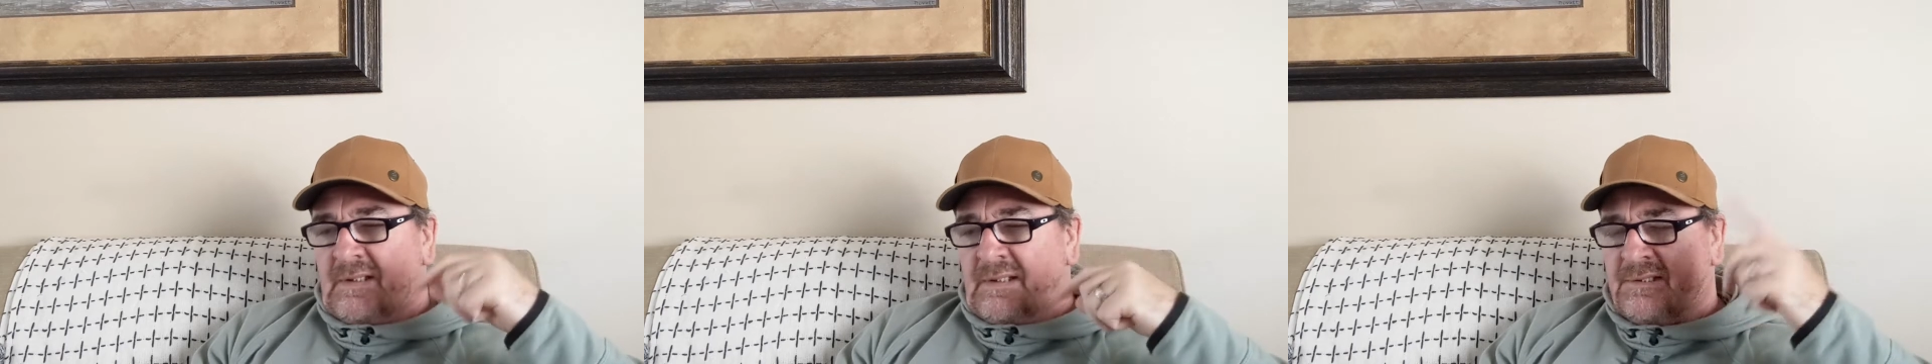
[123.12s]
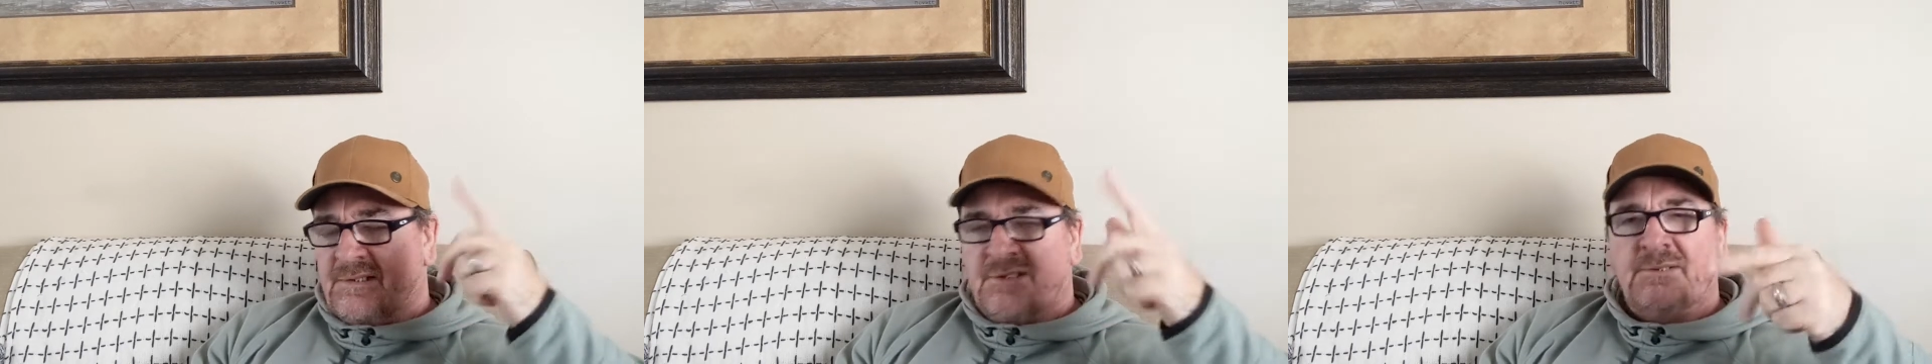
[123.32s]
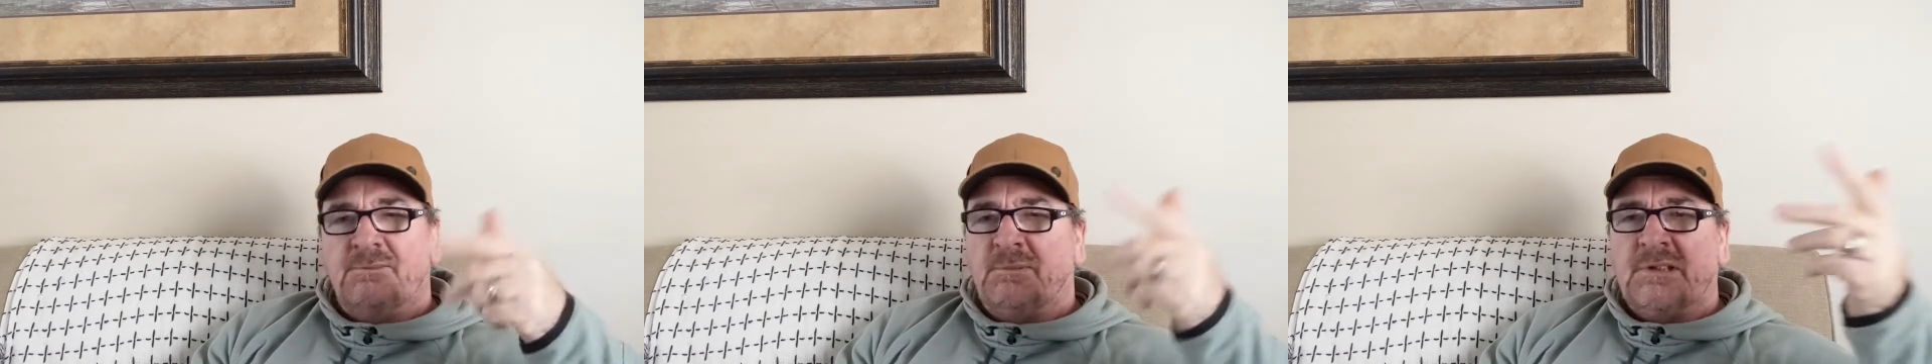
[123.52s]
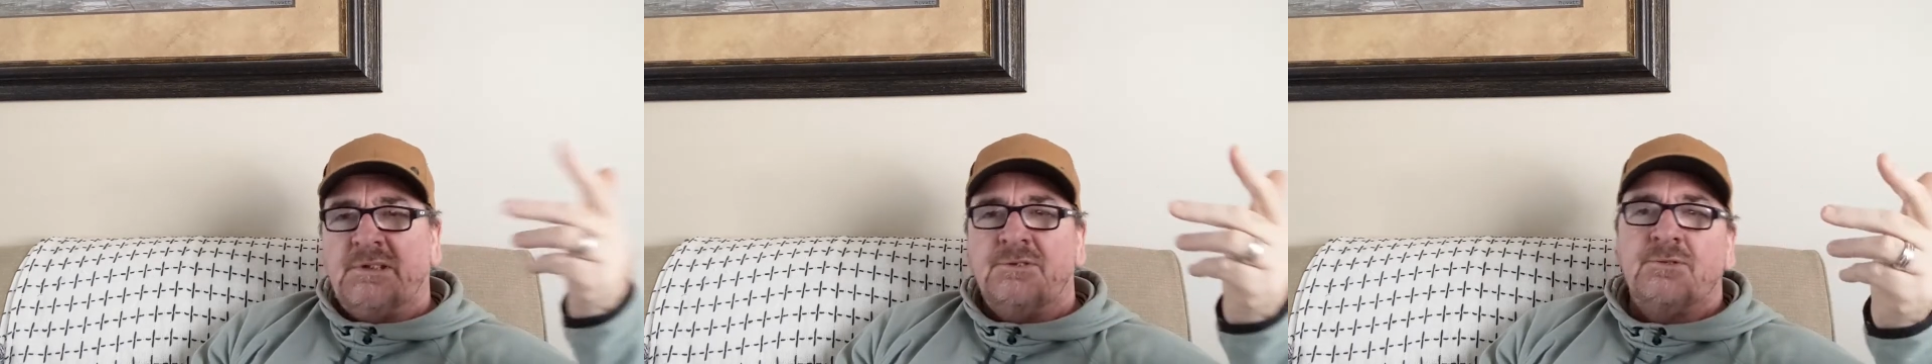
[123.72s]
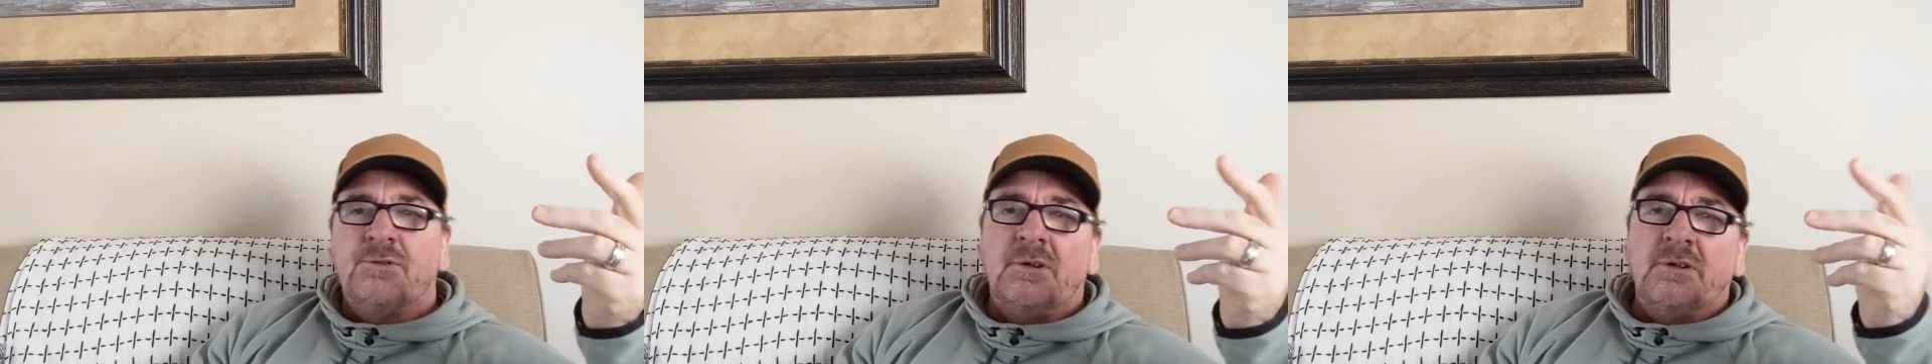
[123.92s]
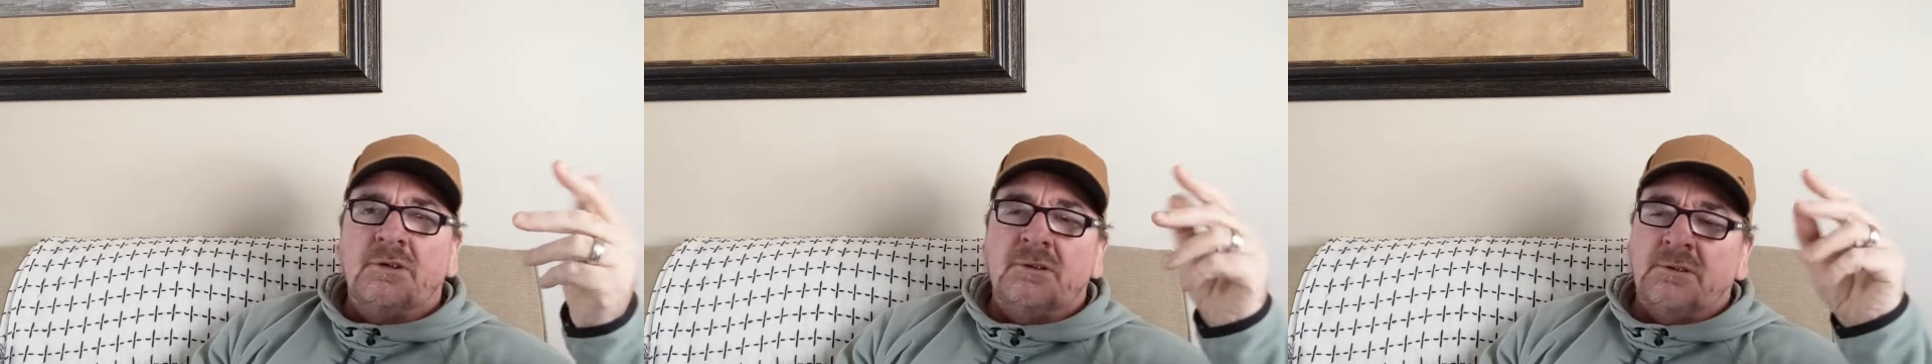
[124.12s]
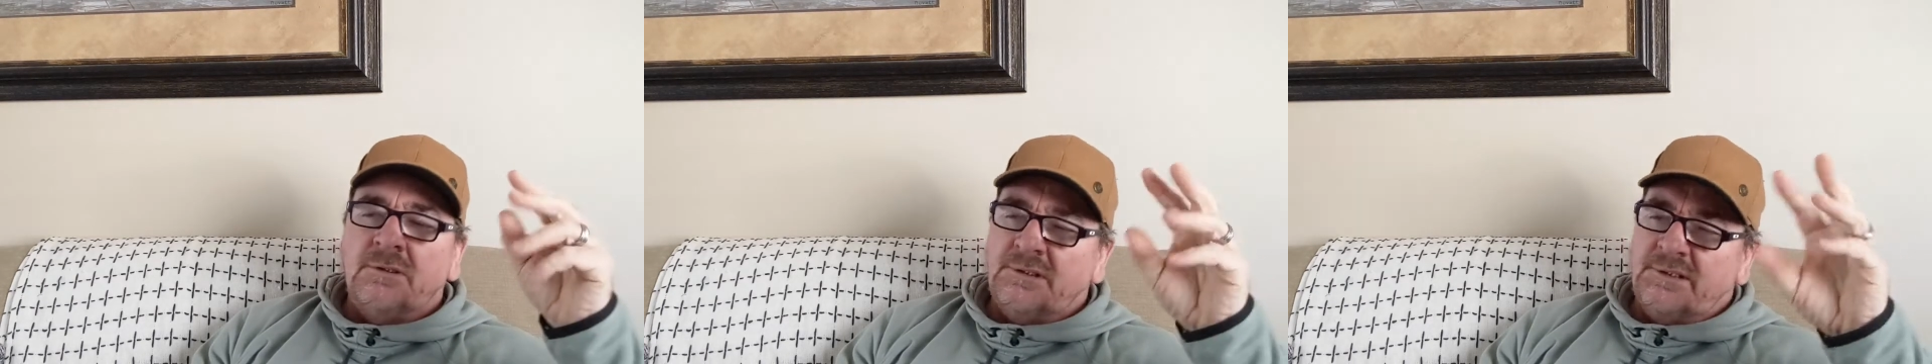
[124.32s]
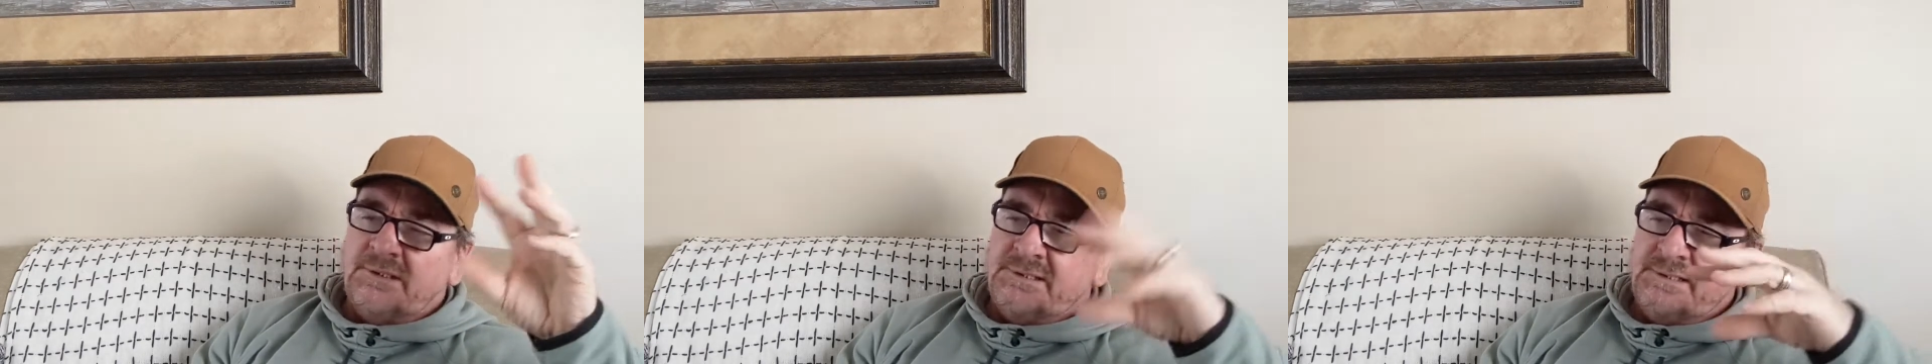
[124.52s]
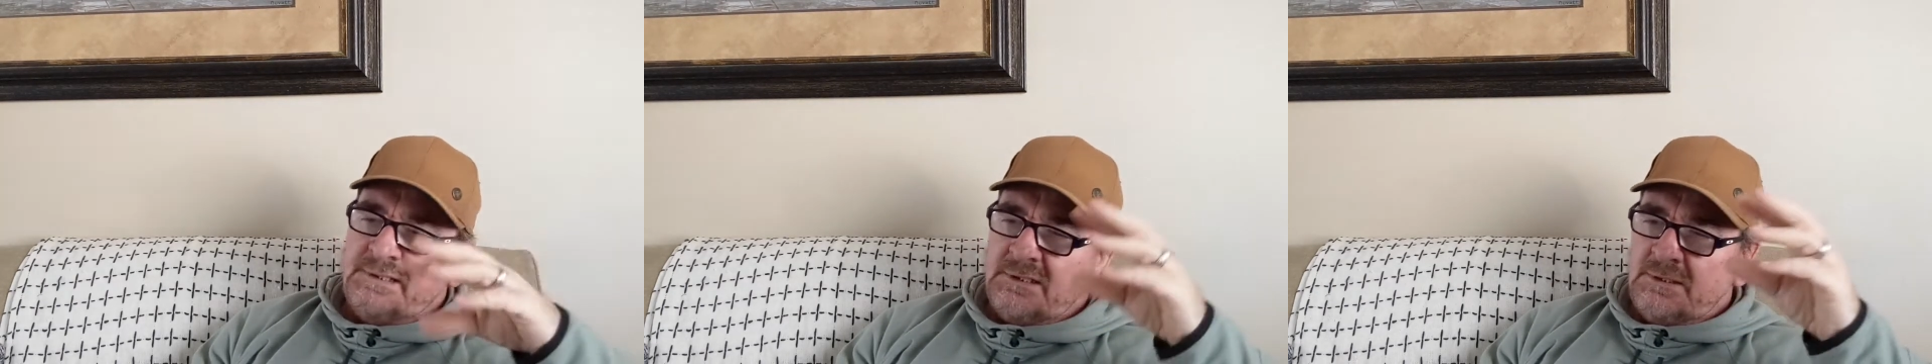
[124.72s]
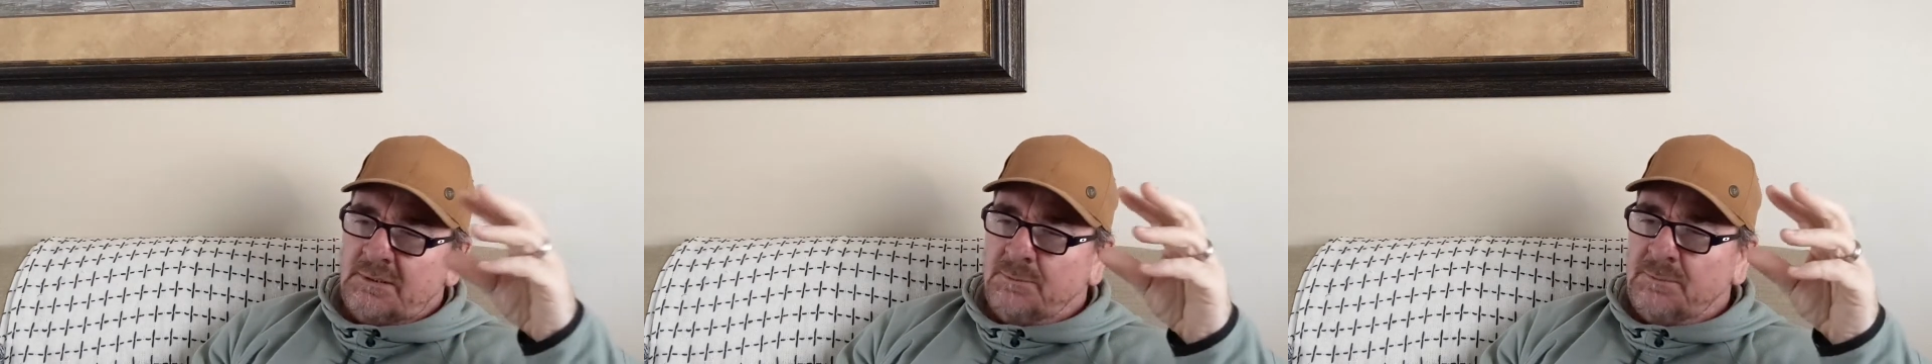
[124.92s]
It's going to be a draw, and
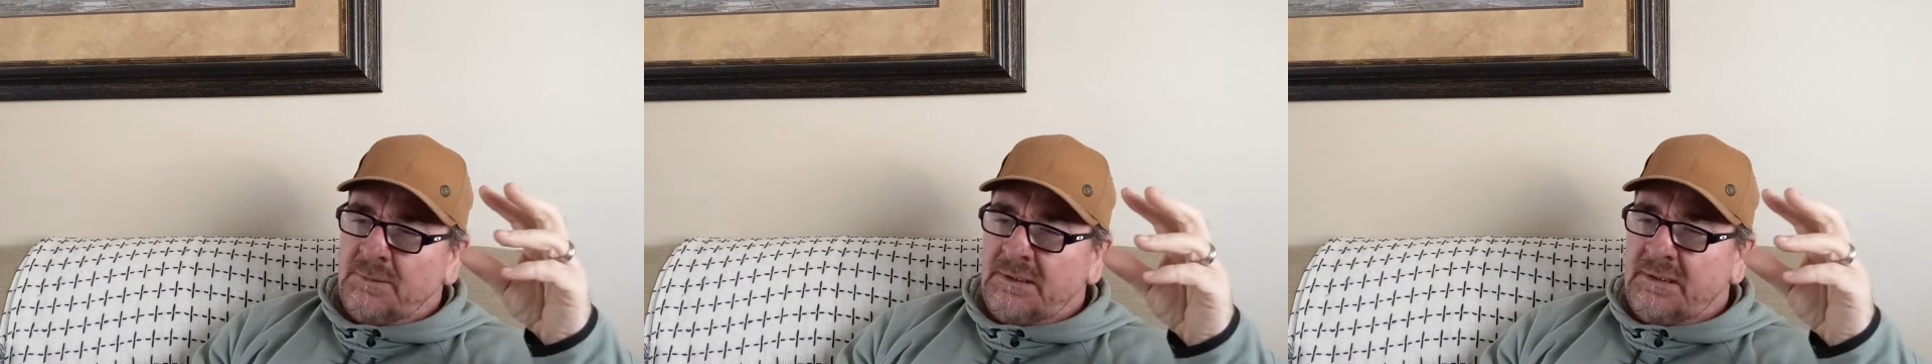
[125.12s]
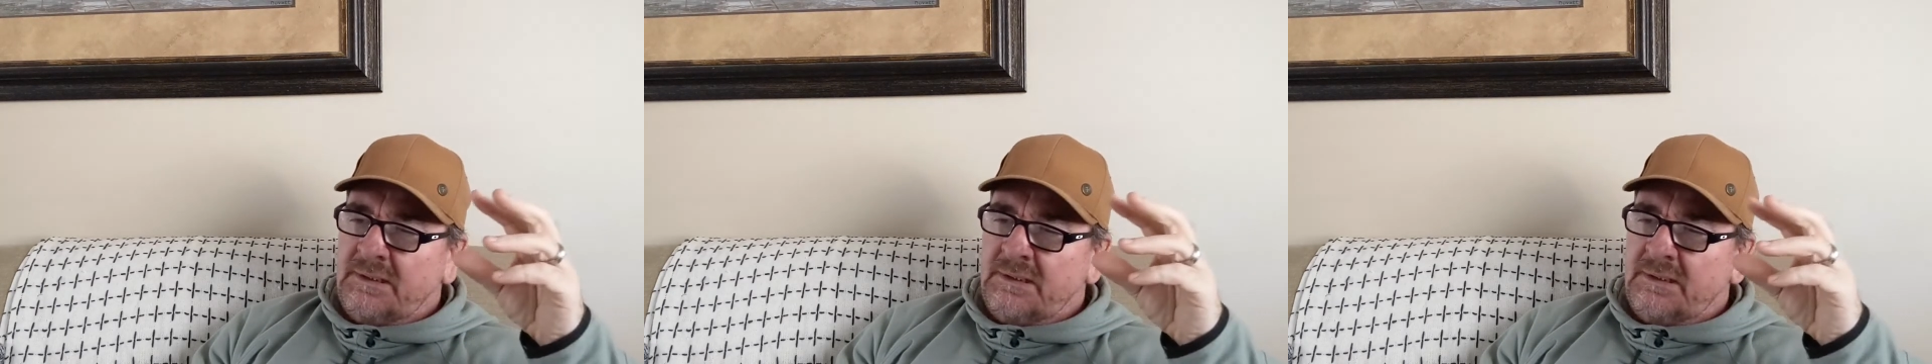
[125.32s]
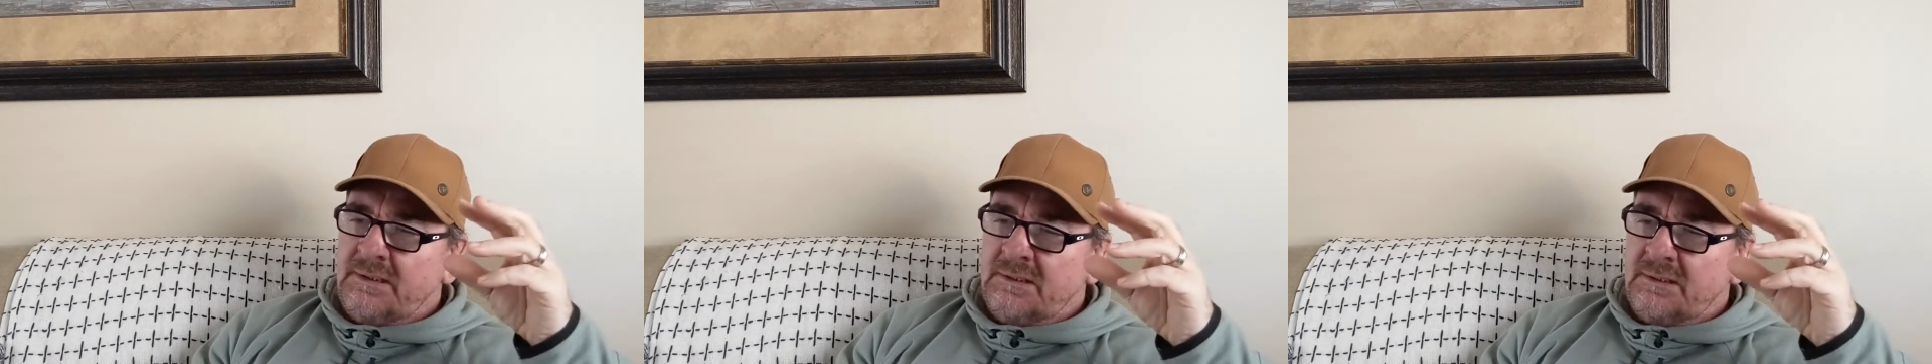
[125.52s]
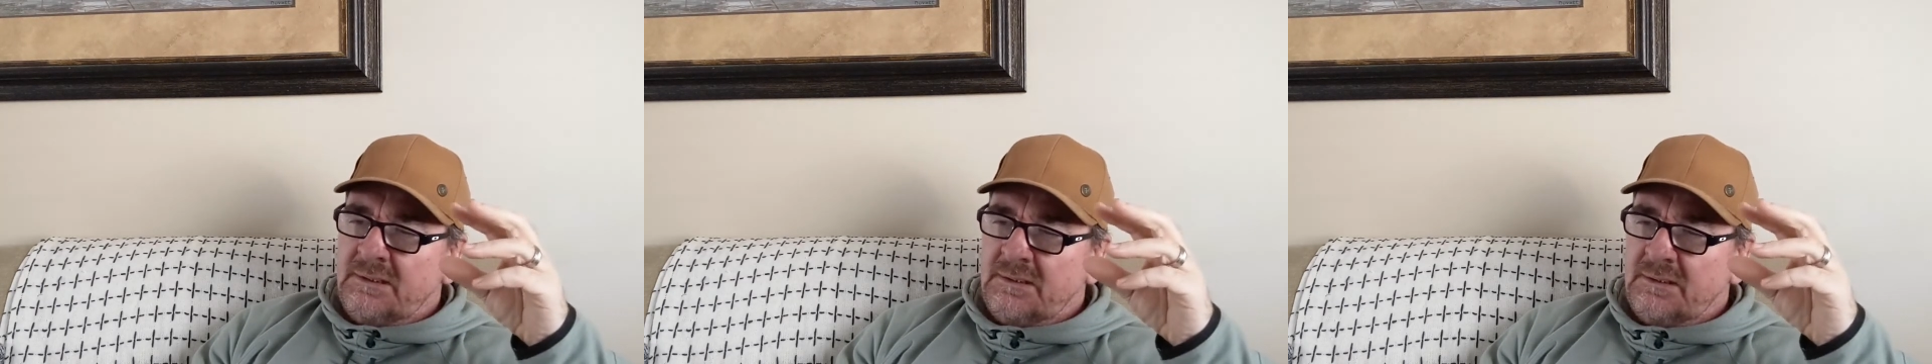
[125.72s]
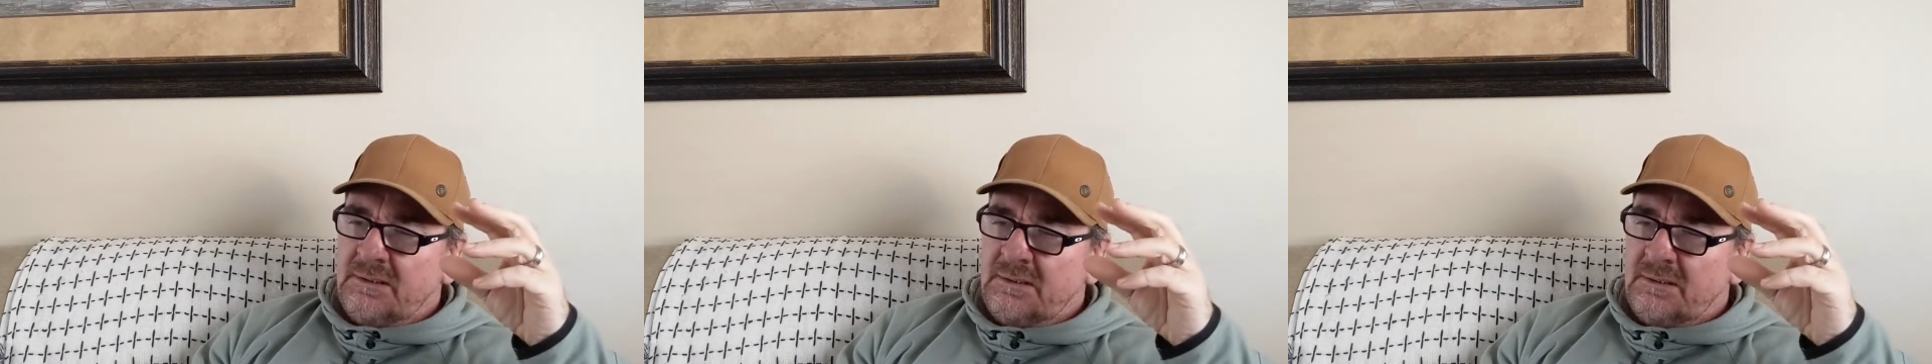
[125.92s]
it'll be